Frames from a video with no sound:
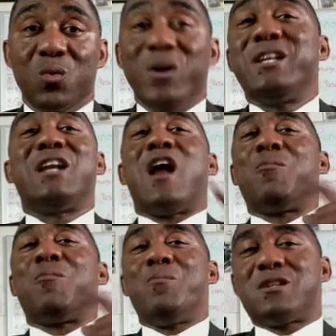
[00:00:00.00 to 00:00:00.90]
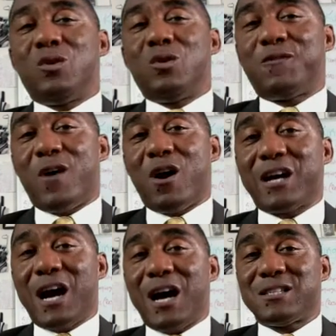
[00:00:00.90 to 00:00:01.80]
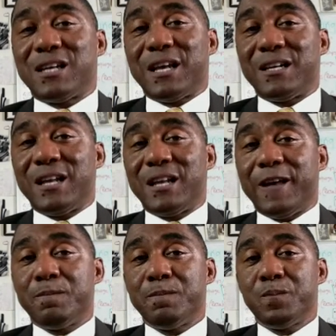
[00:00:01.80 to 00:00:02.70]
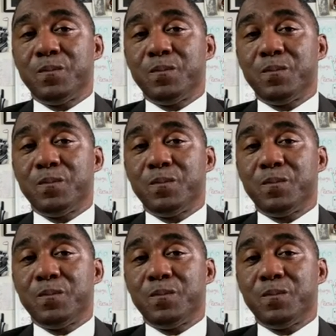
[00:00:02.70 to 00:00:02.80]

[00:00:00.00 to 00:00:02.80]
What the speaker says: What did Honorable Minister Louis Farrakhan say today?